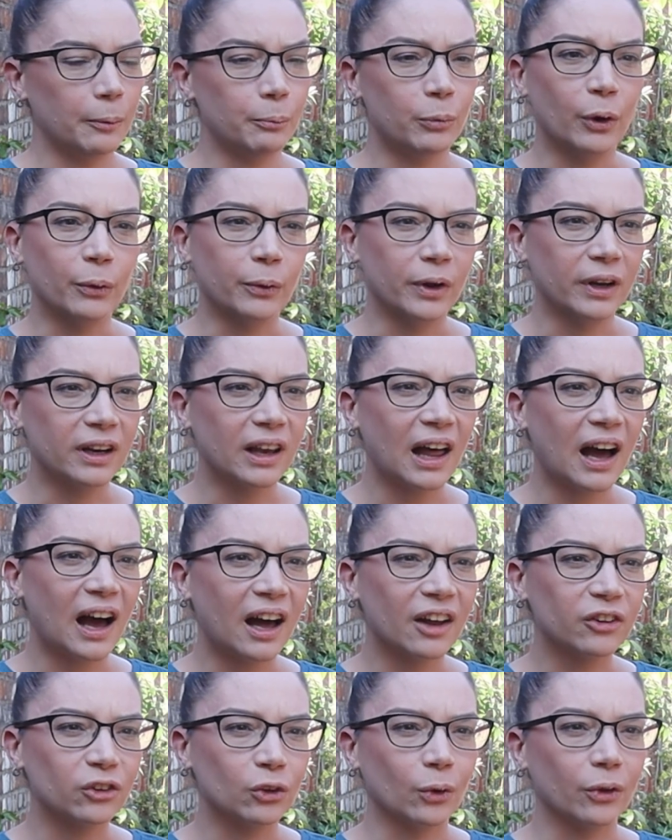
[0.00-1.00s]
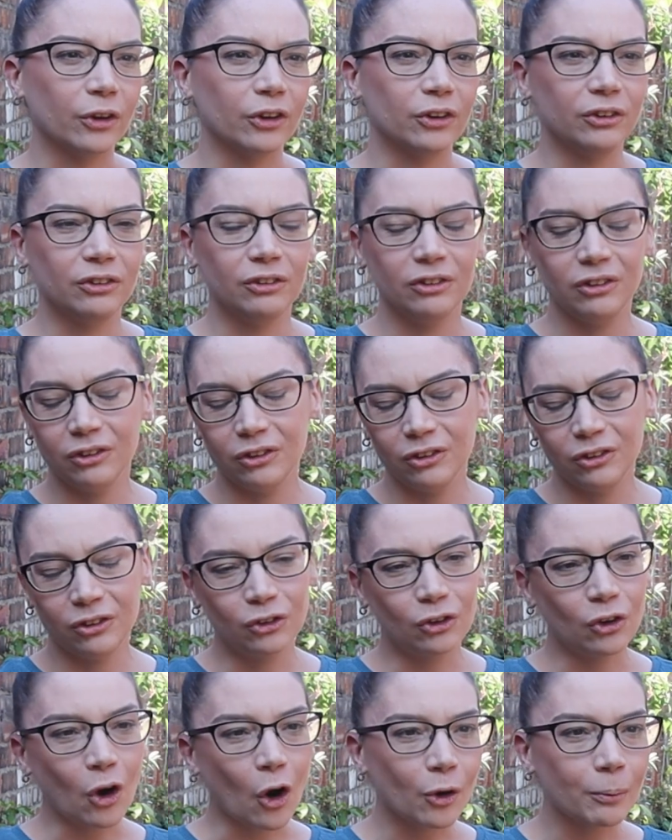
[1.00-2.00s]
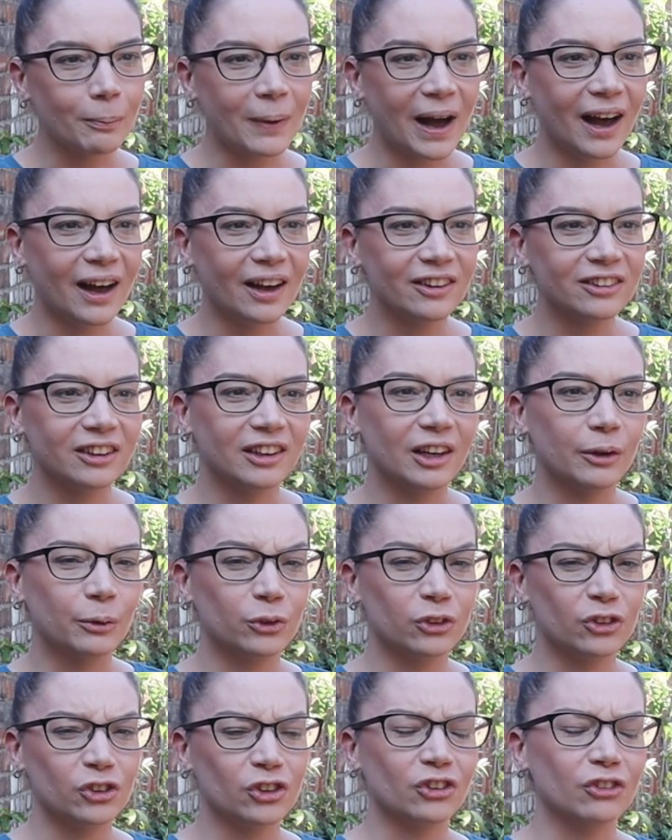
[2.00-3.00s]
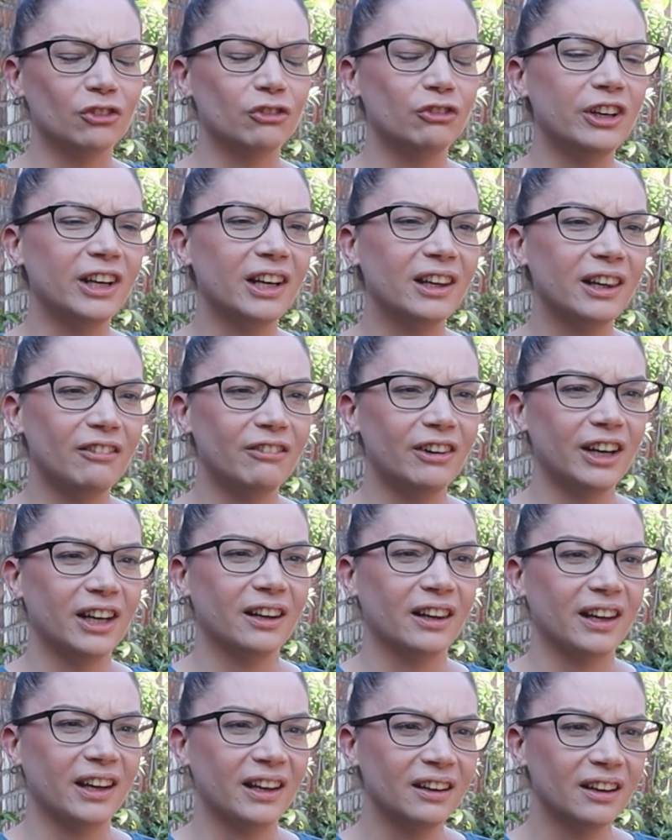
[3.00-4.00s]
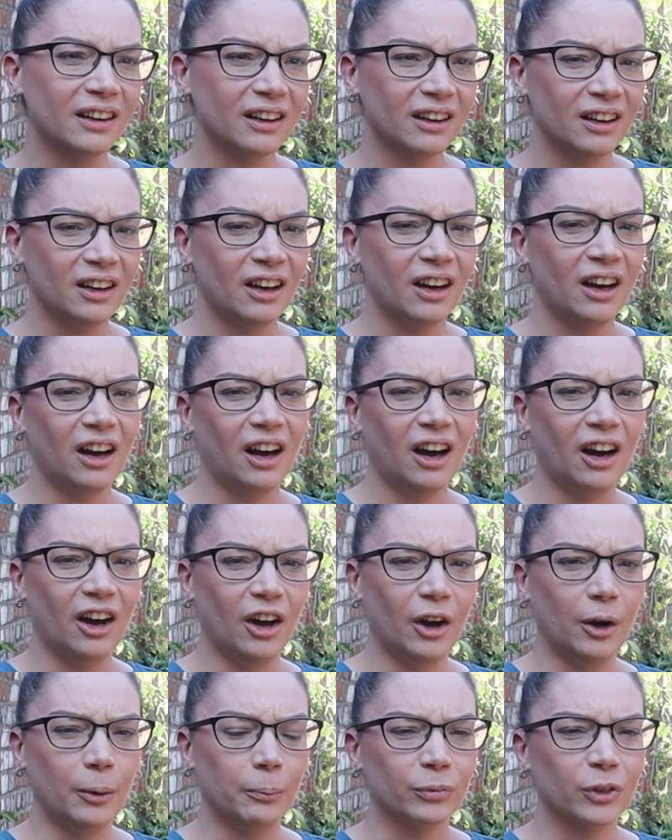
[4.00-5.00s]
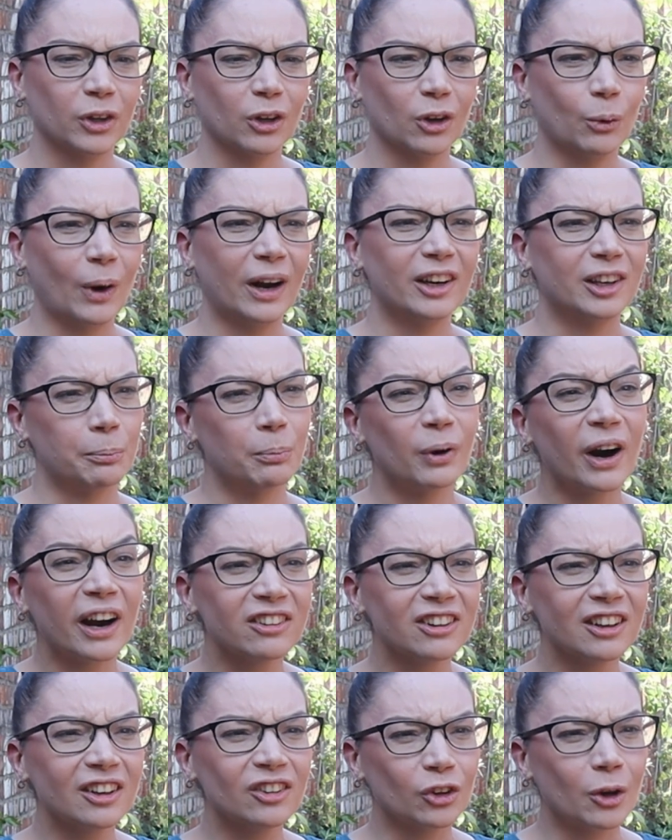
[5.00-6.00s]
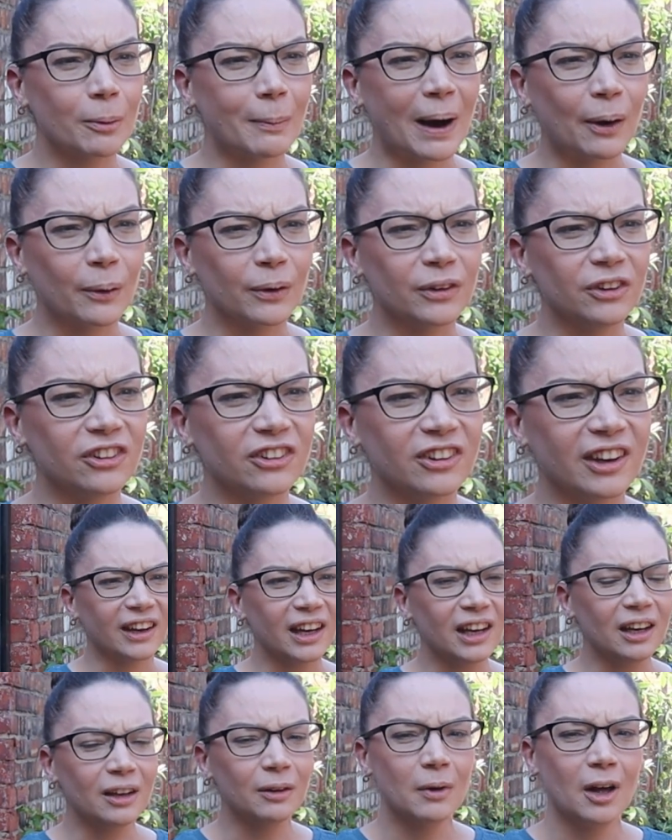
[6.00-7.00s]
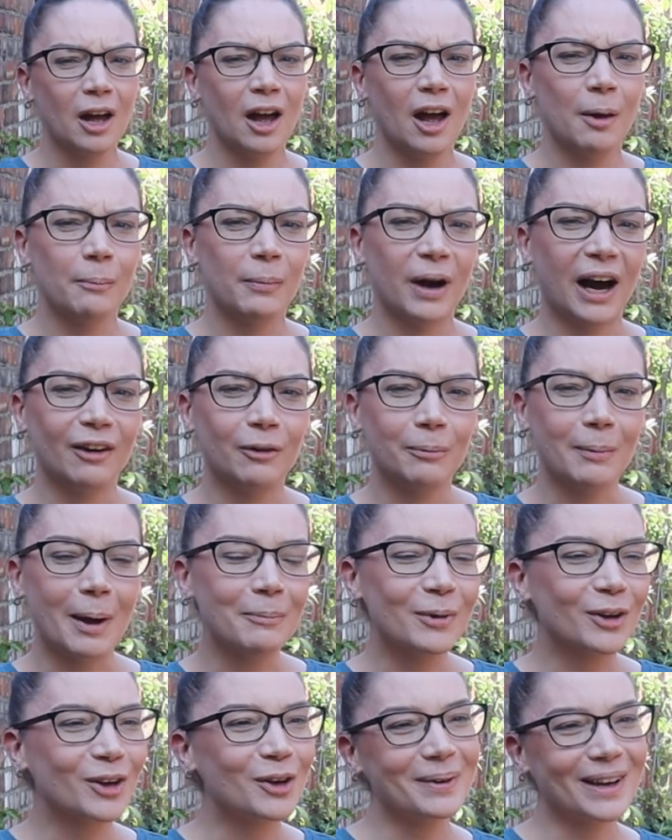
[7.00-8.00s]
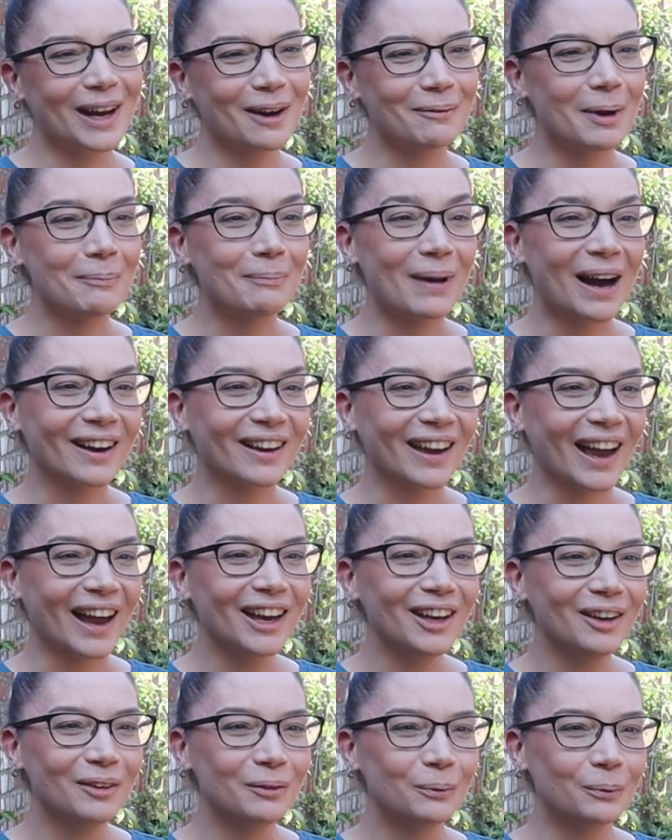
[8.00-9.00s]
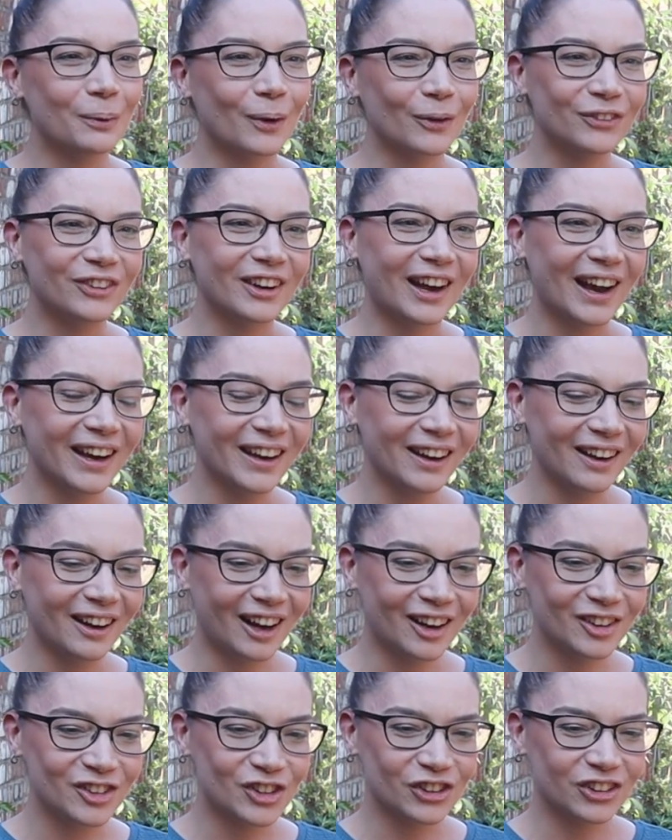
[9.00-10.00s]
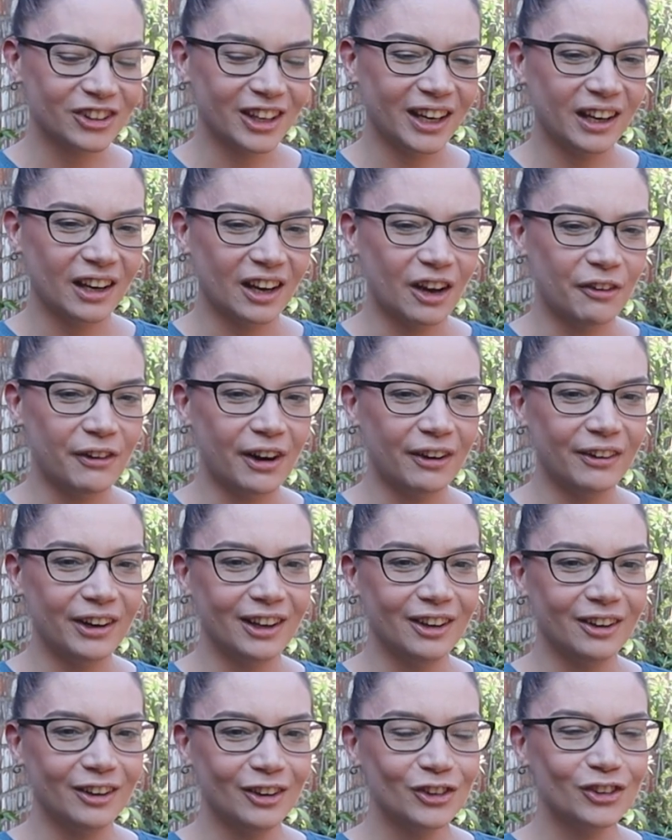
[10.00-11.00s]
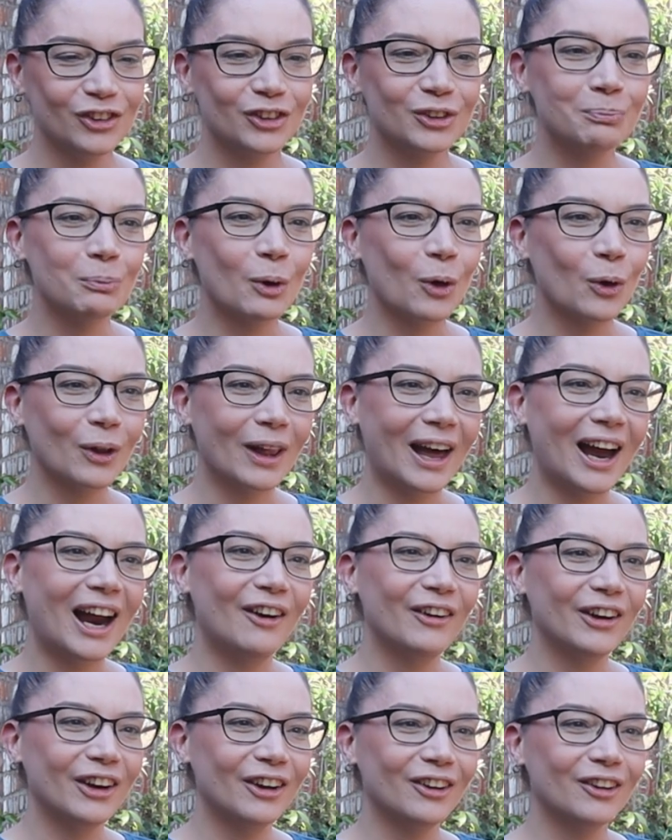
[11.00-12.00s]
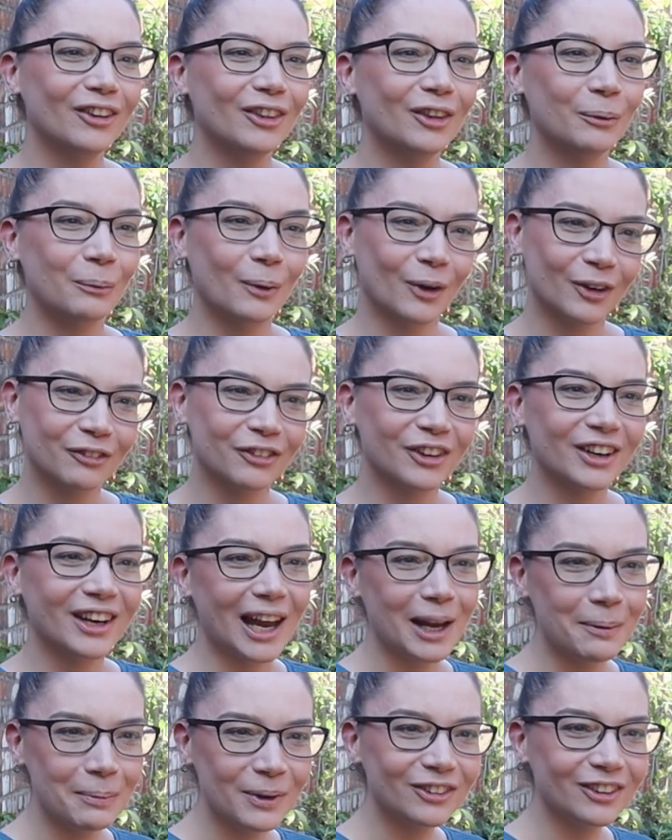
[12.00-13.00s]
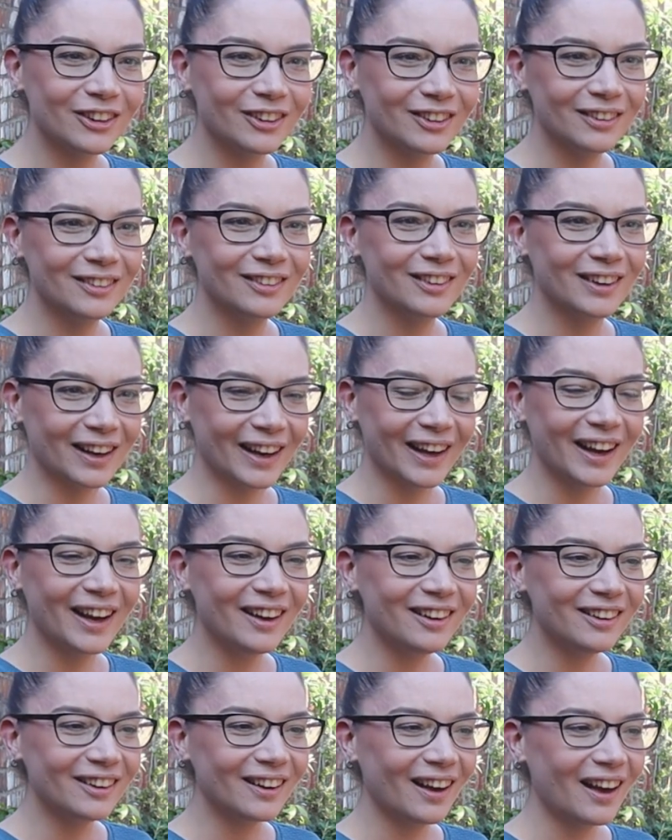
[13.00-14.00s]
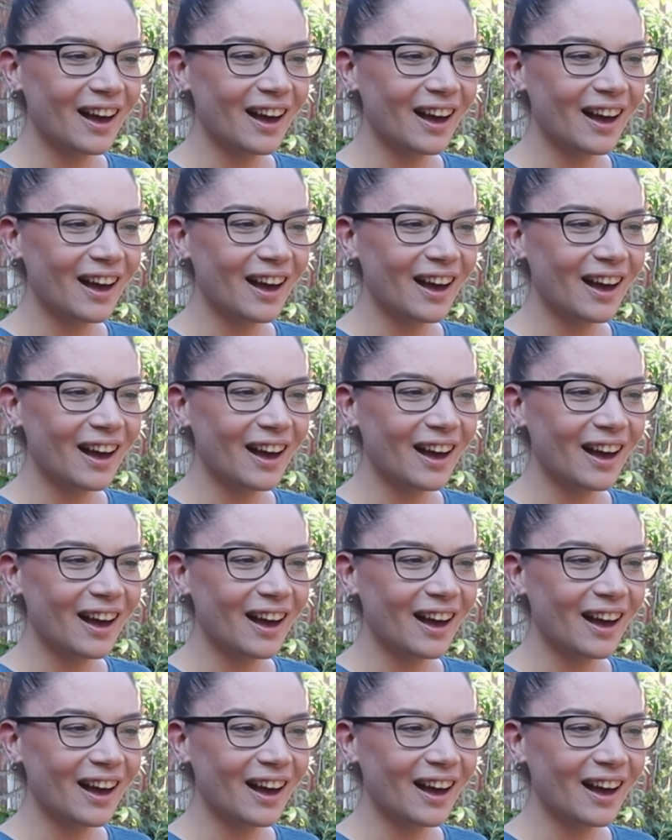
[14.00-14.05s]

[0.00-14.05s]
broken glass, all the dog mess, and it was just really quite depressing to come out and see. But I remember coming out my back gate one day and just seeing a very small area that one of the neighbours had cleared,